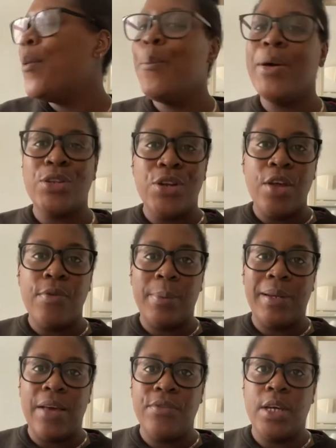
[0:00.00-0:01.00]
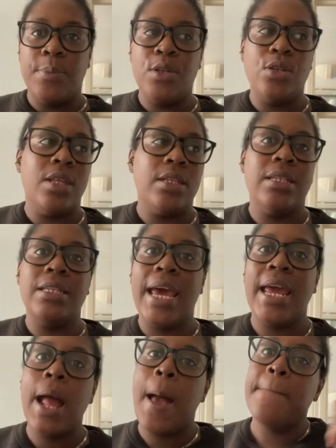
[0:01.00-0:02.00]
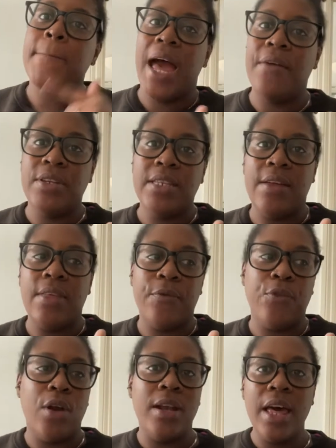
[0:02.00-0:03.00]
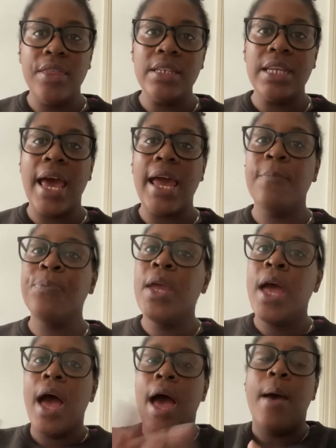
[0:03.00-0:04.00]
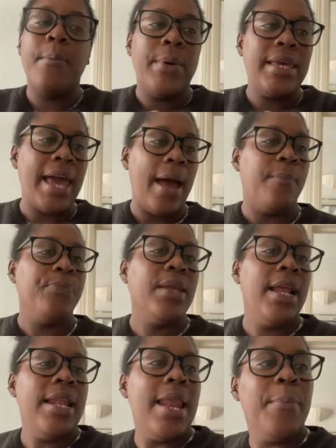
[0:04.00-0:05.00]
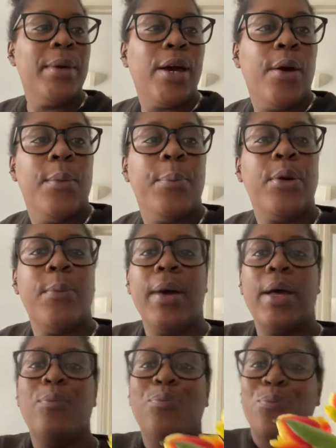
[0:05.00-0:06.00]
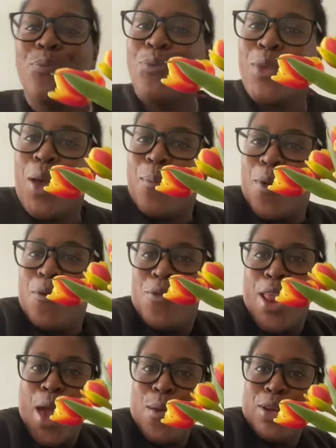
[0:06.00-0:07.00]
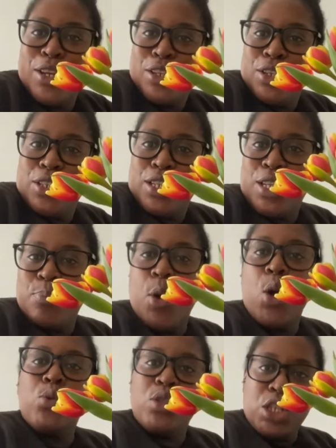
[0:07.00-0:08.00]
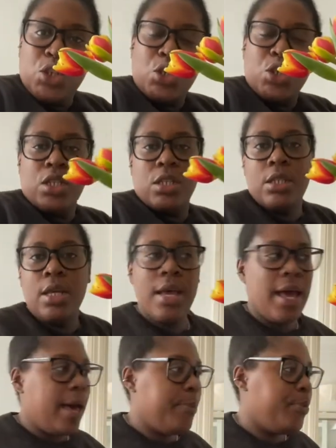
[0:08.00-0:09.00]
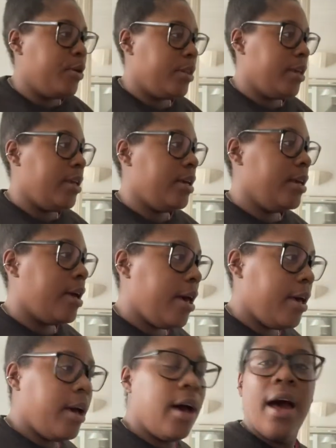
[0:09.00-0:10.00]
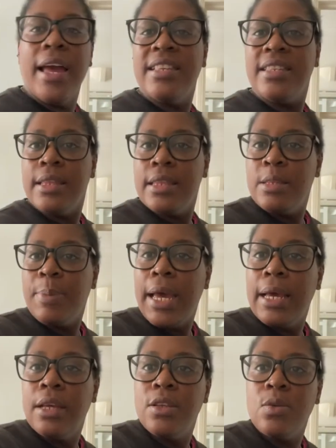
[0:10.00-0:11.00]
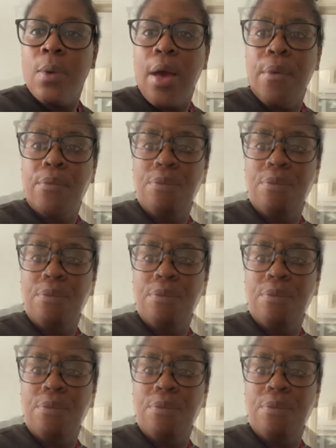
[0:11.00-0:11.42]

but I don't know if I'm going to have time to do that today. I might have to save that for another day. But yeah, let me go and put my flourish in position and put the hyacinths back as well.